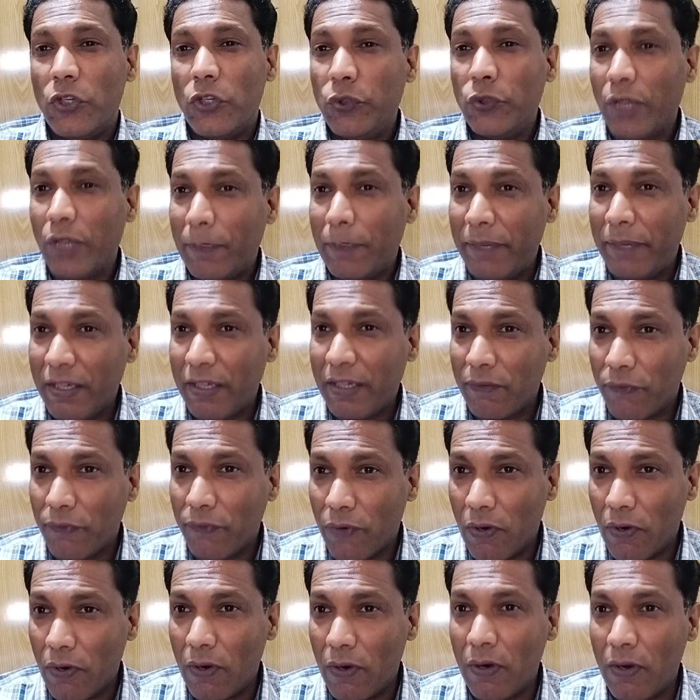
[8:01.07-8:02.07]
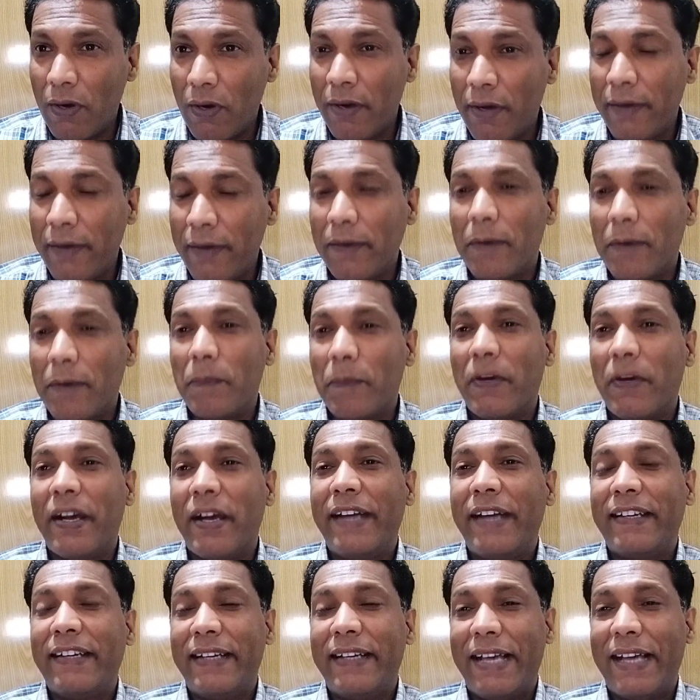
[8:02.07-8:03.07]
You are being warned
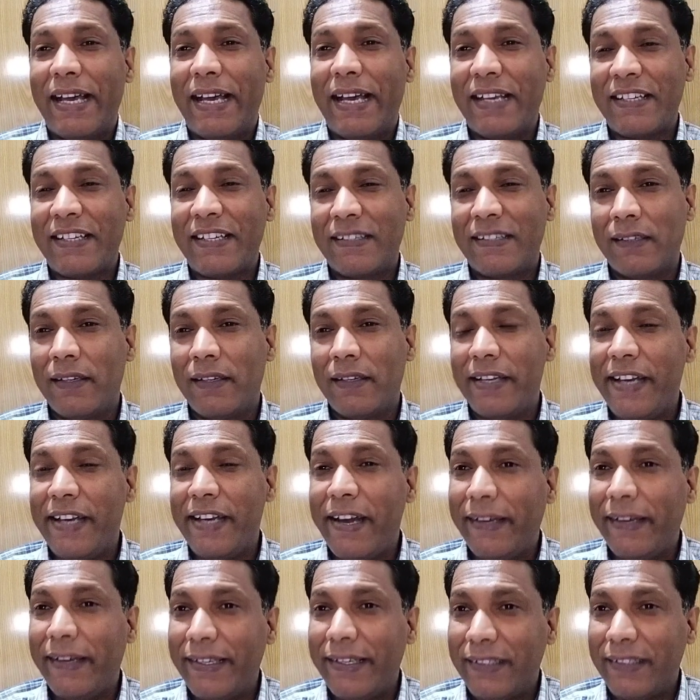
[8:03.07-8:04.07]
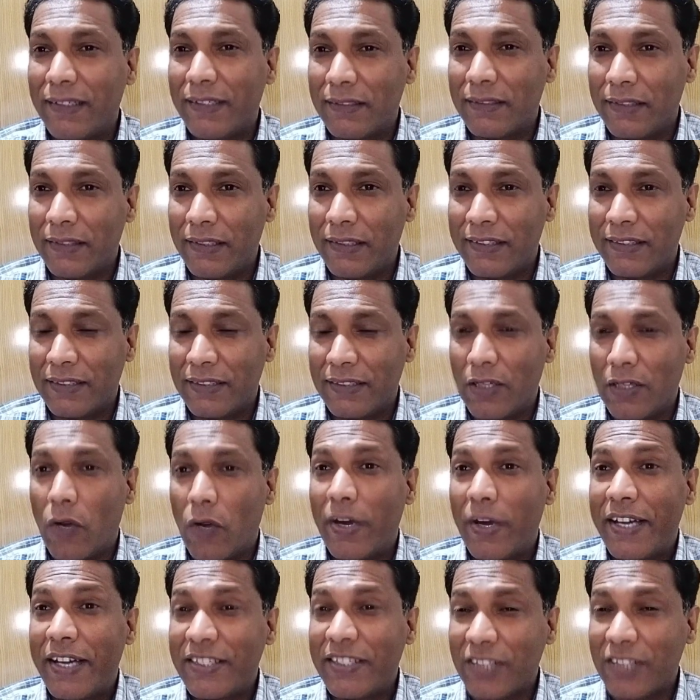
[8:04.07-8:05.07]
by international aid agencies.
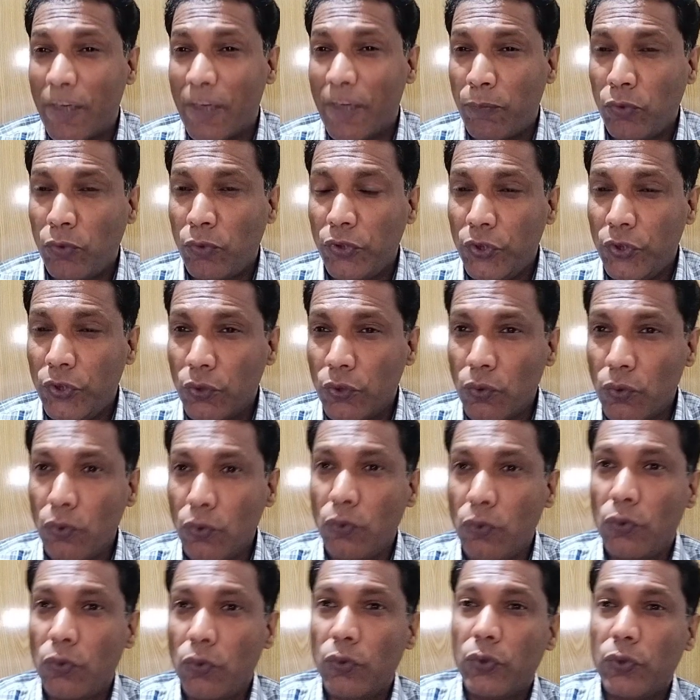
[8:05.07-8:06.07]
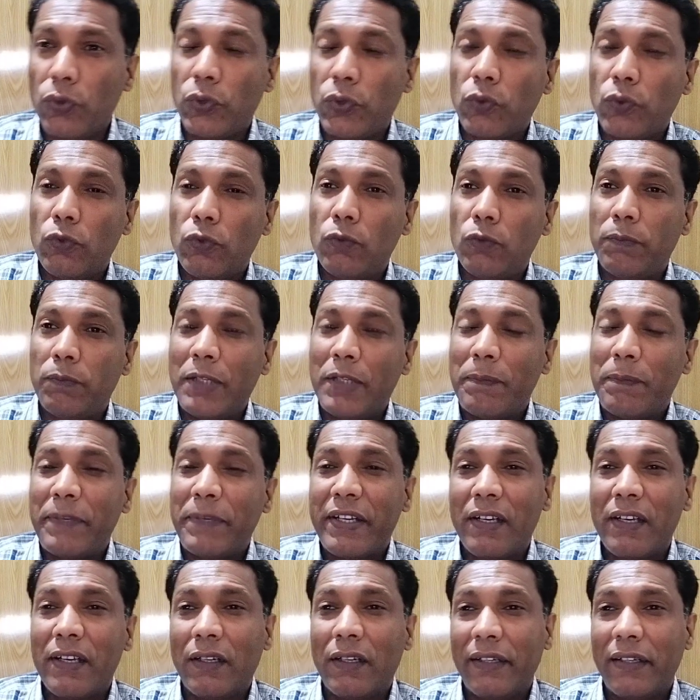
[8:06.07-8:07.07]
Now it's up to you to
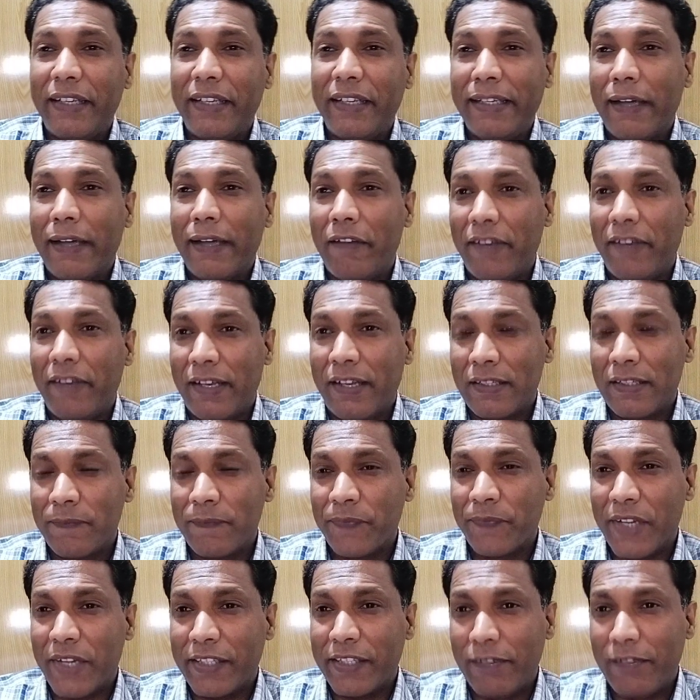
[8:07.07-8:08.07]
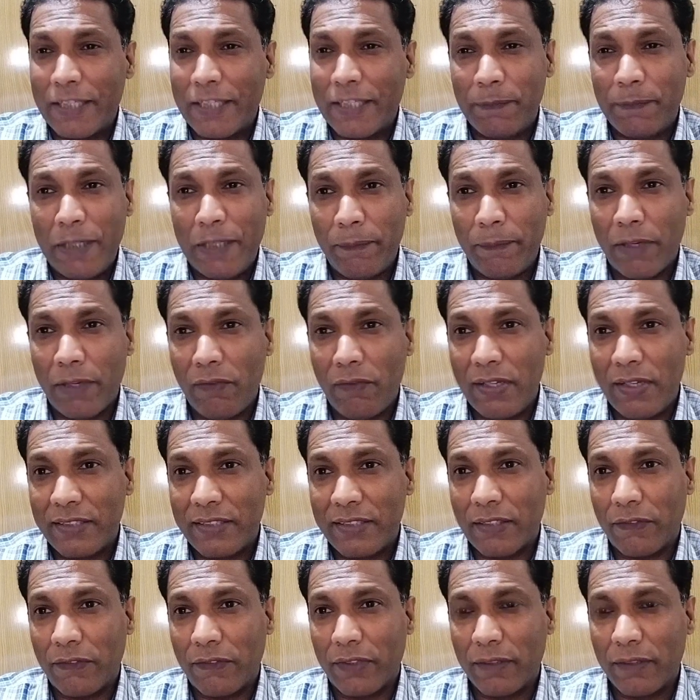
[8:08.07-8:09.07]
prepare in advance. Otherwise, people will
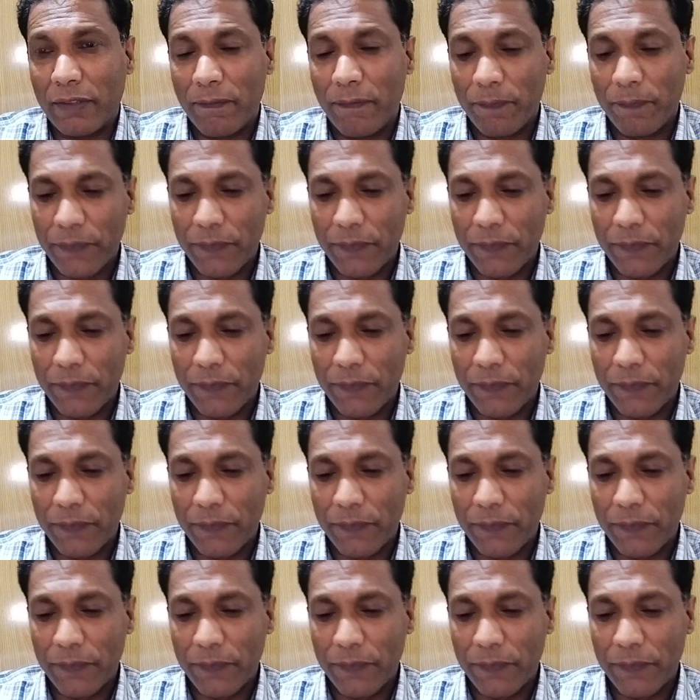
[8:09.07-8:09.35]
suffer.